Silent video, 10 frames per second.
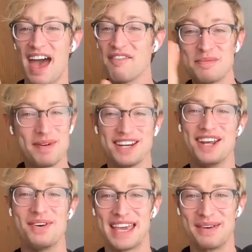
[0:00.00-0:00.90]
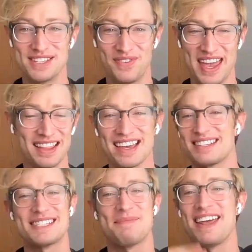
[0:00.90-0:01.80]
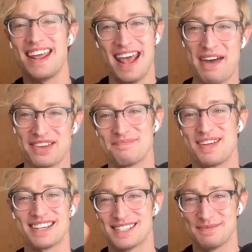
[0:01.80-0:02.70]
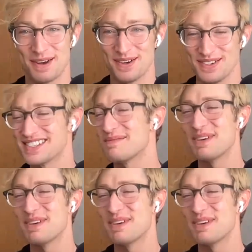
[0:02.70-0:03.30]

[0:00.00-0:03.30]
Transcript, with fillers: everybody mm. knowing it was fake, like despite it having been exposed.